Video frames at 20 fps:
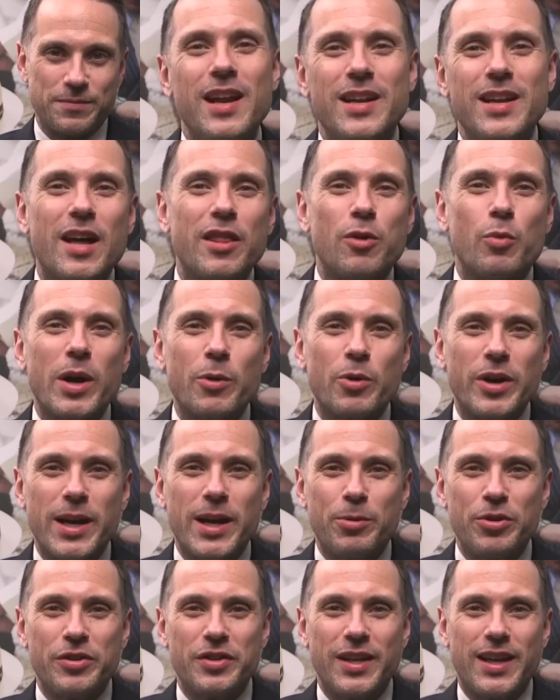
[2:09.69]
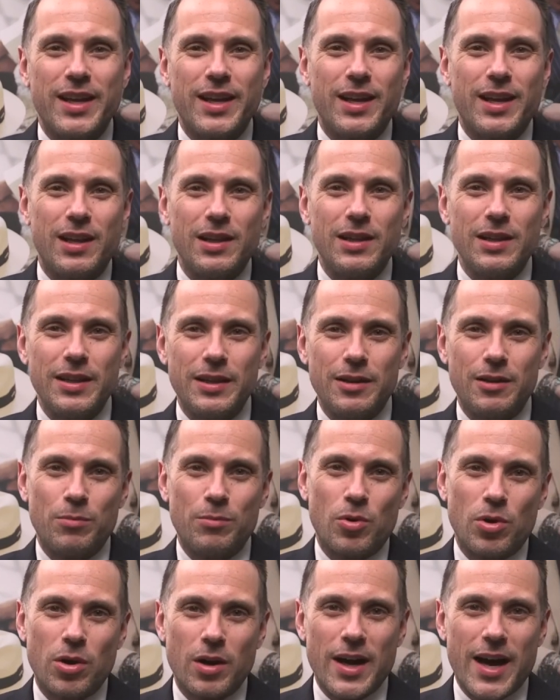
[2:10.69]
Now the way we're able to get a little
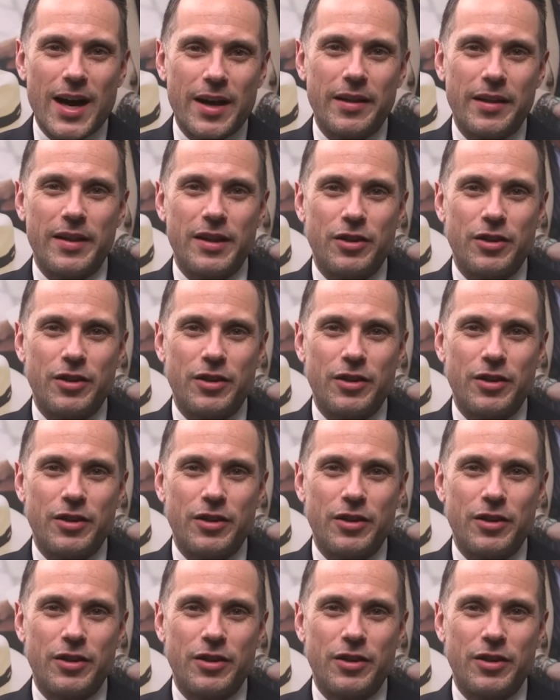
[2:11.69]
more out of